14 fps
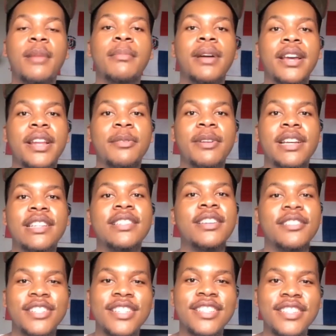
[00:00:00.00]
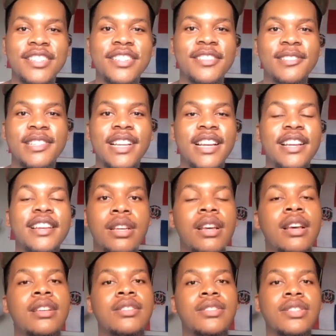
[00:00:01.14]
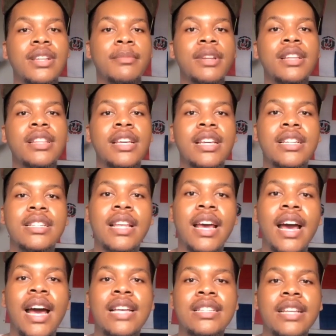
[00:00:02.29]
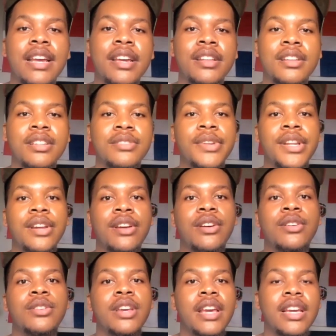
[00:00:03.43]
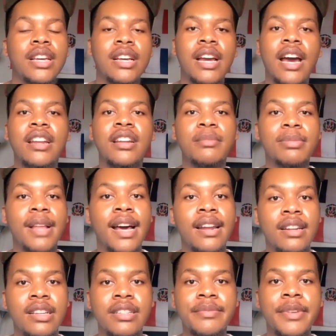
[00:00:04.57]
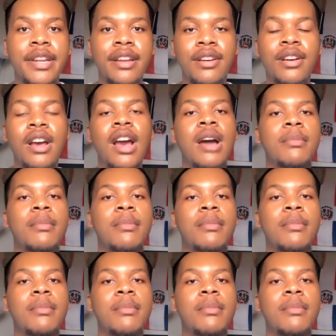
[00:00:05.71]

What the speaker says: But anyway, so just excuse that. So some of the things that I state in this video, it can kind of apply to this video,